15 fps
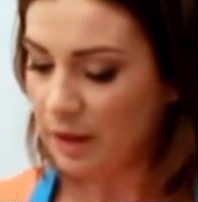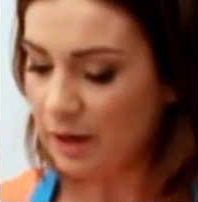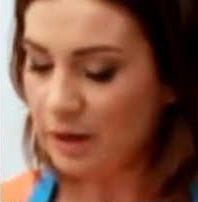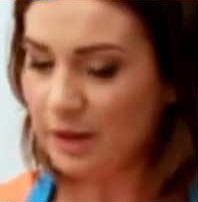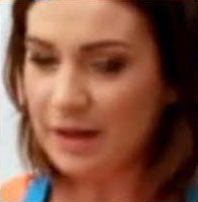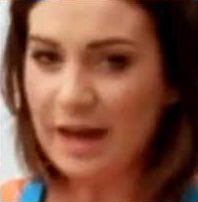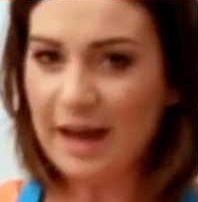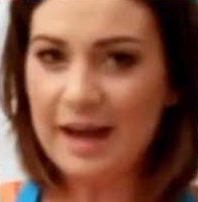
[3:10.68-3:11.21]

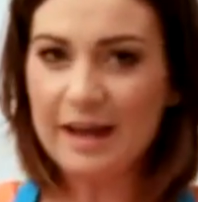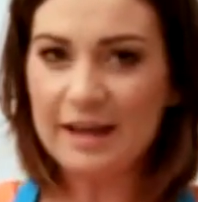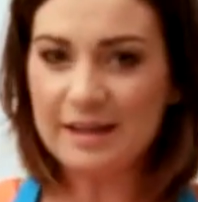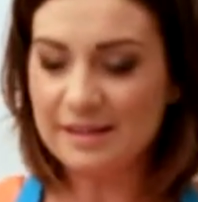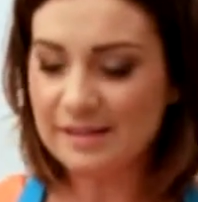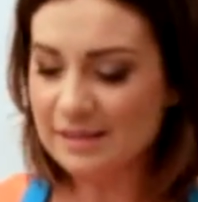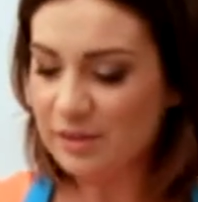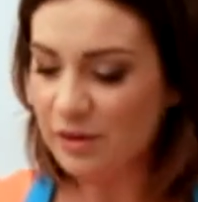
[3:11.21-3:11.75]

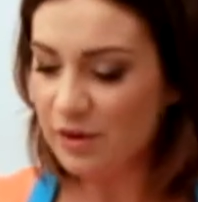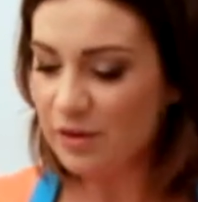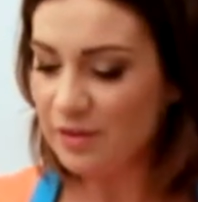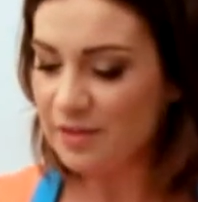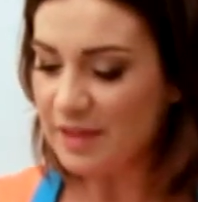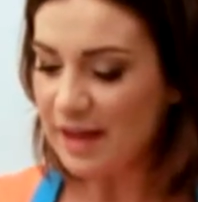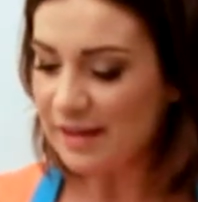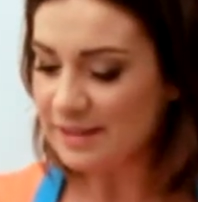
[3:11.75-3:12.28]
Okay,
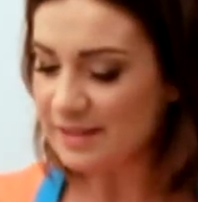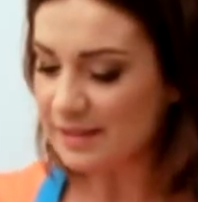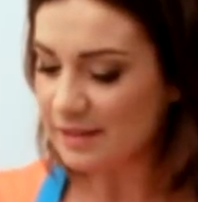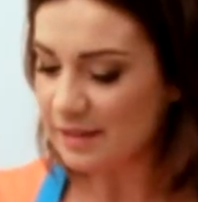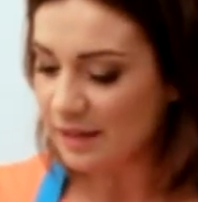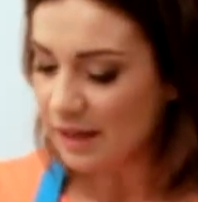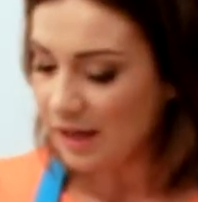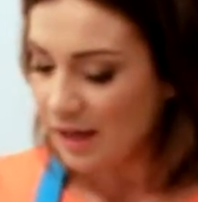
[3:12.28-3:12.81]
so that's